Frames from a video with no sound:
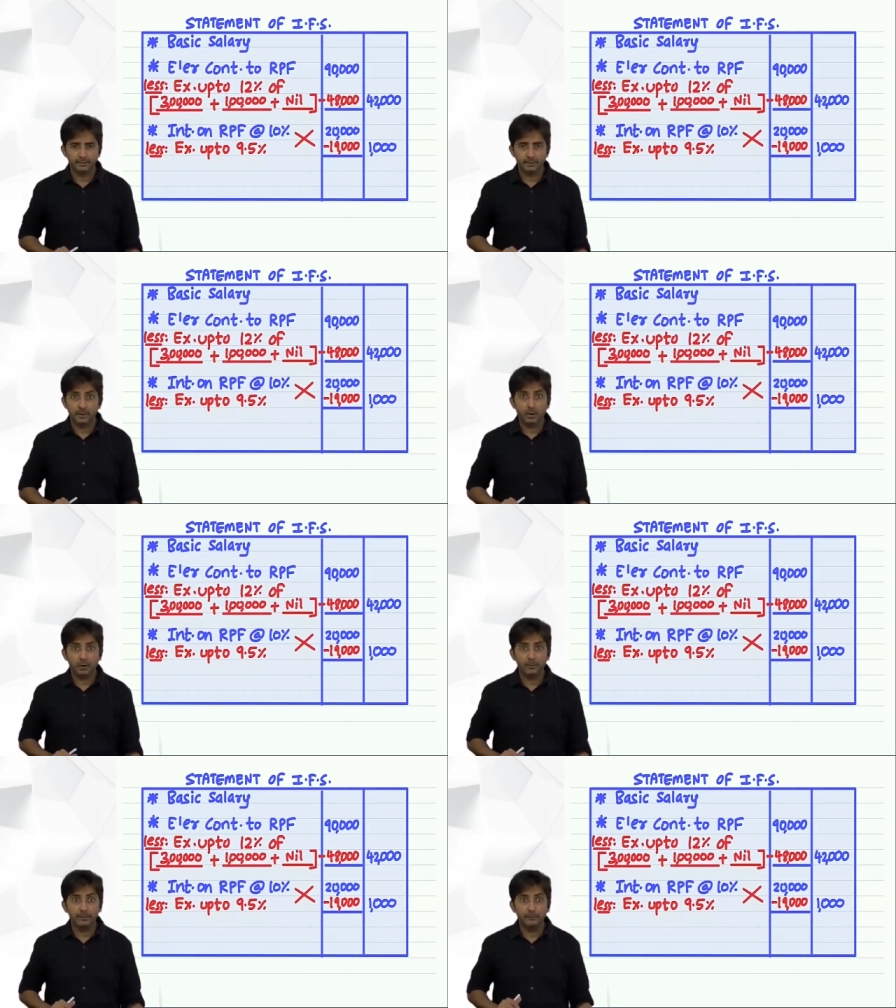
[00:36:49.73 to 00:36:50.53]

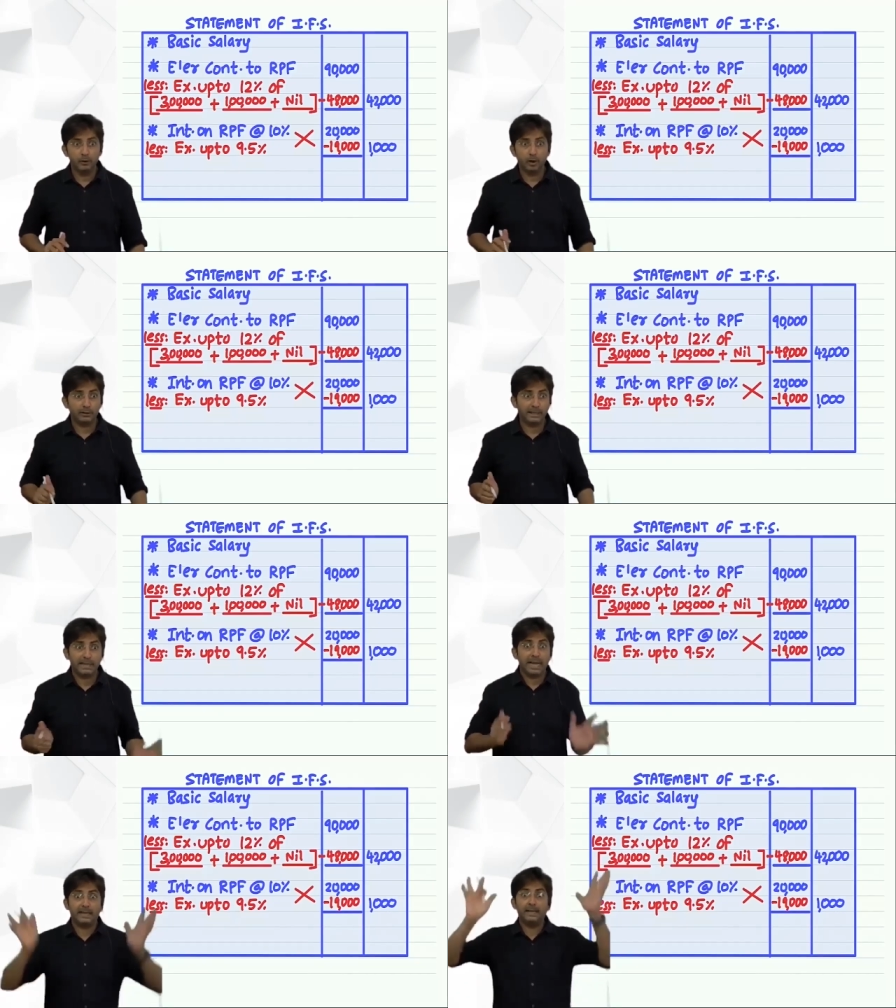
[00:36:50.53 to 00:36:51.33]
Government will not get
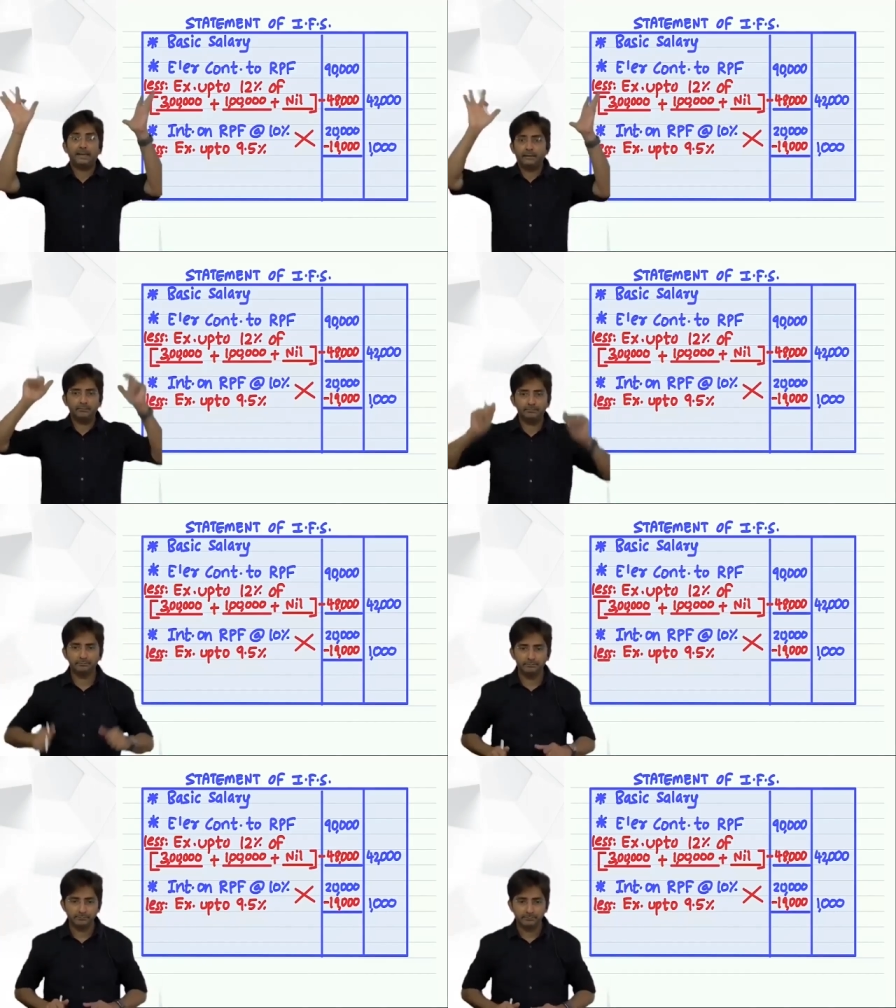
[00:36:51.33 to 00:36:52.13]
angry.
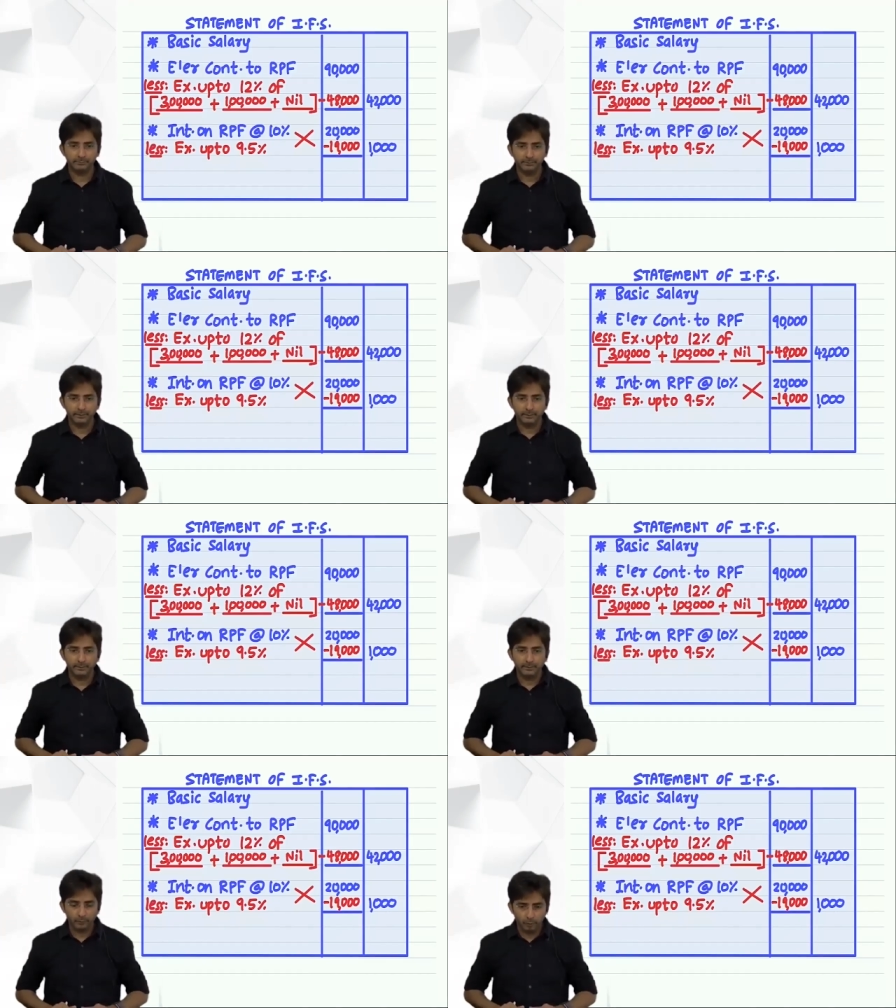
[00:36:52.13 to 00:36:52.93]

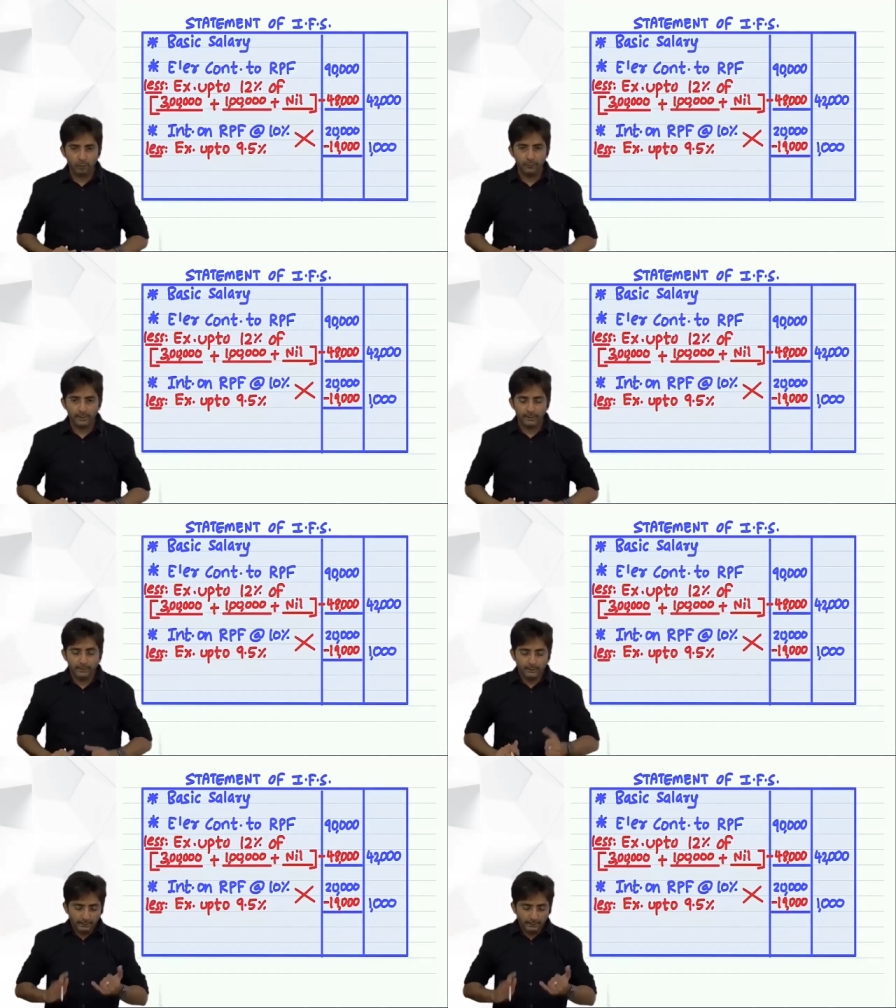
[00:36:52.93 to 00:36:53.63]
You know when?